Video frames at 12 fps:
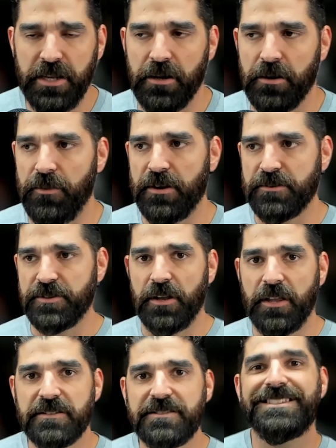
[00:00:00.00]
here.
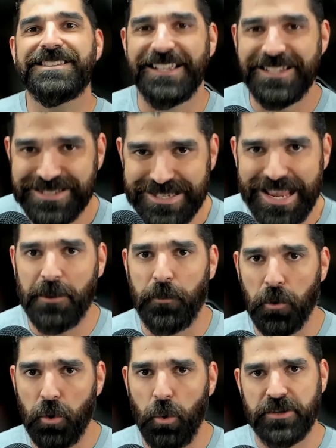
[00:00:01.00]
This is an
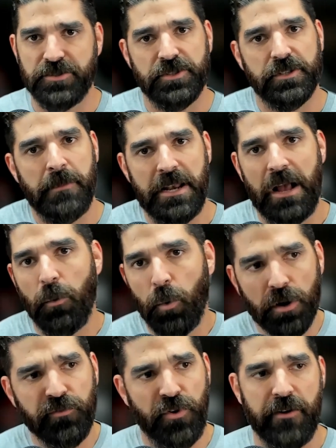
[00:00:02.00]
example question. It may not
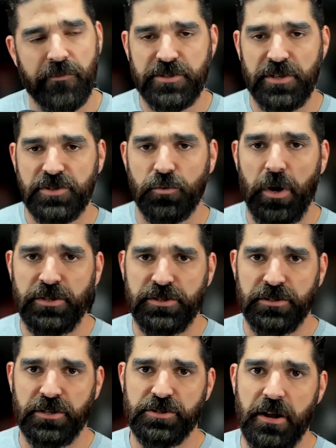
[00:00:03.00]
work for every
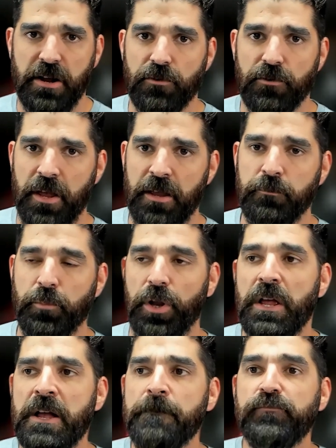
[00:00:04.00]
situation that you're ever in,
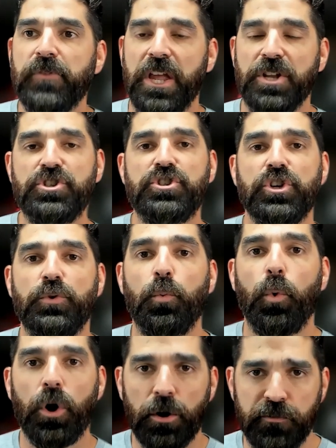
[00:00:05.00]
but it should
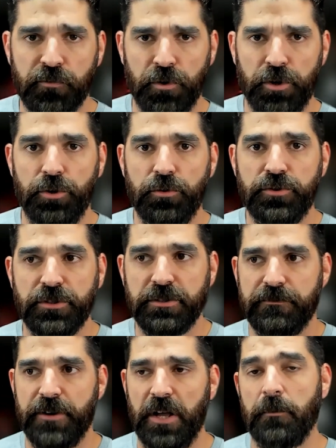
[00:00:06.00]
work for you to
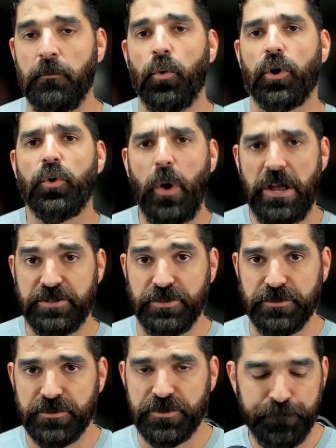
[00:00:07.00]
develop more
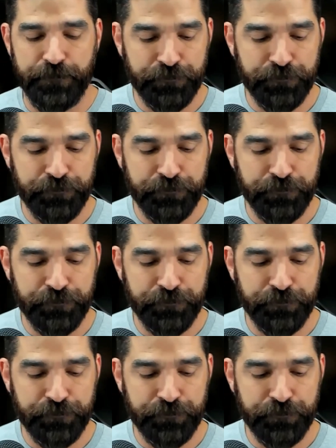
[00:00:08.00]
questions.